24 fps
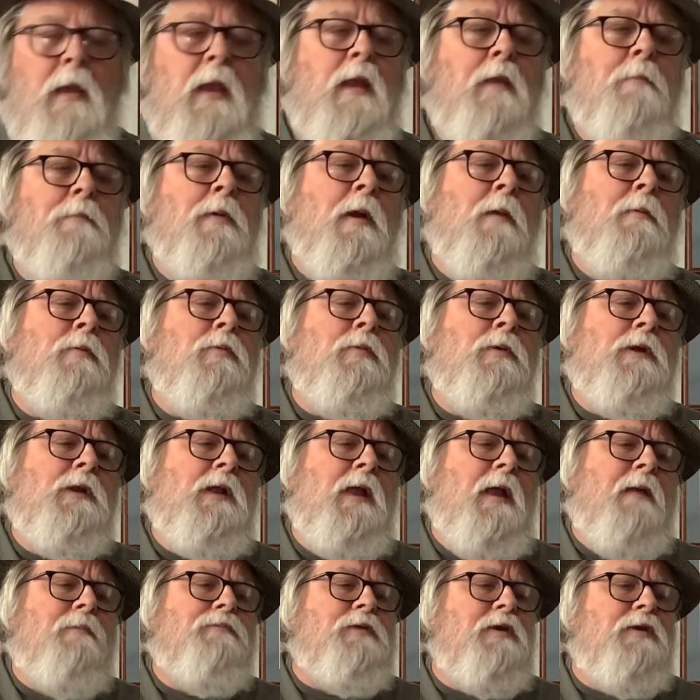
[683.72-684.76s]
Probably when
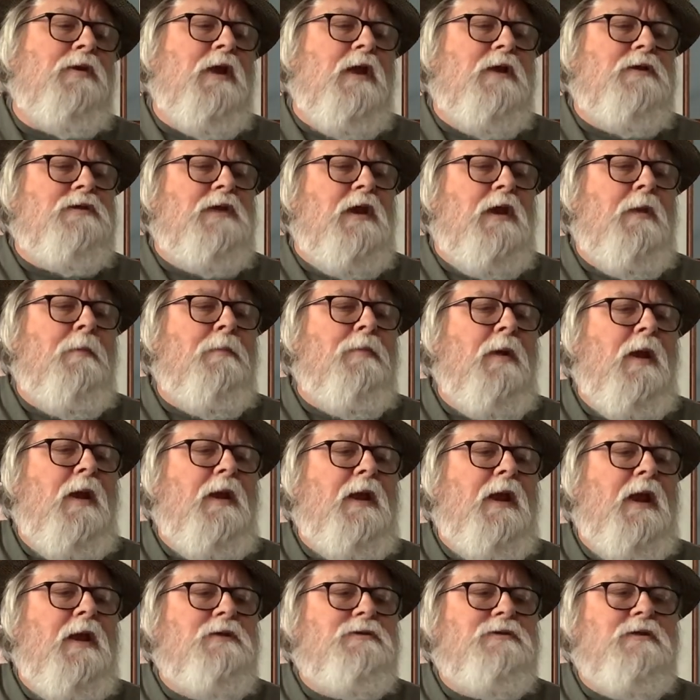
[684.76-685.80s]
Clapton does it, he probably
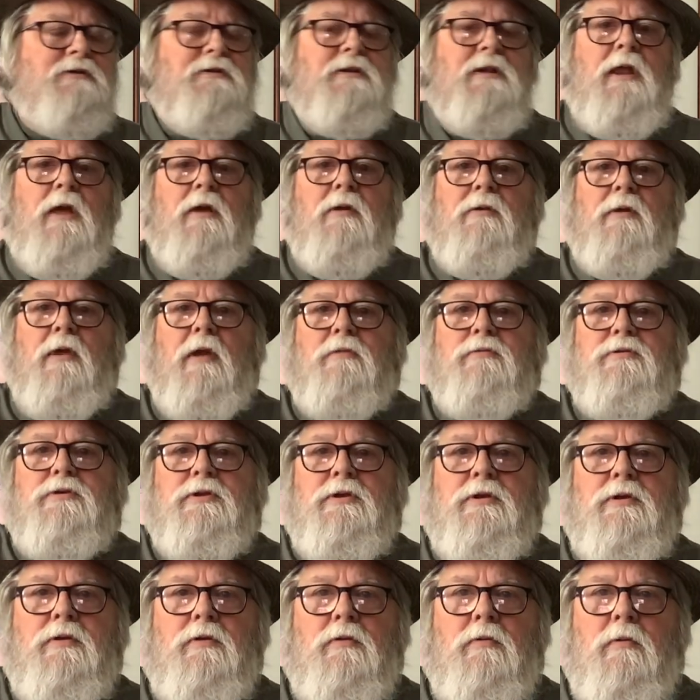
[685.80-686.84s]
does the slow note
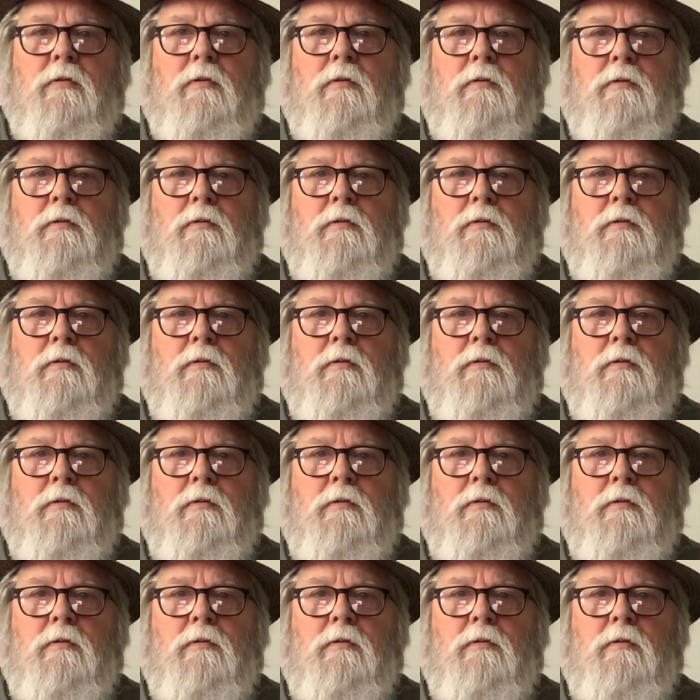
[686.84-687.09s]
too.